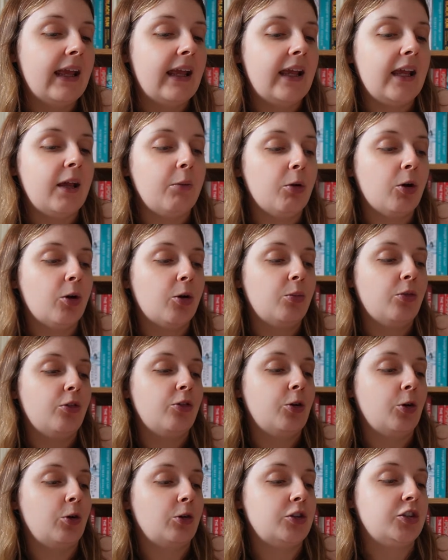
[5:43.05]
he becomes
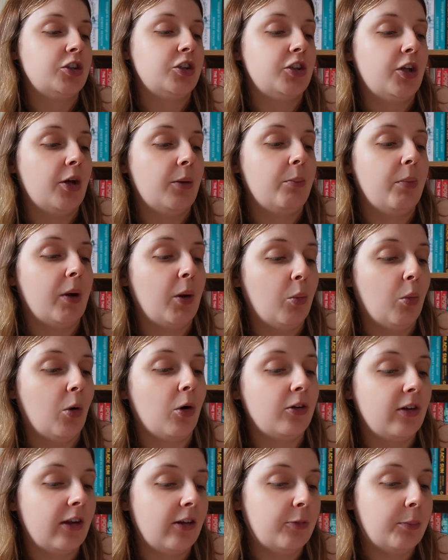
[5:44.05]
tortured by
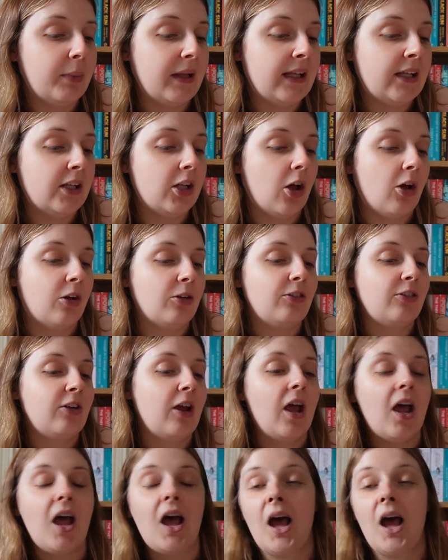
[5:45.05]
what has been lost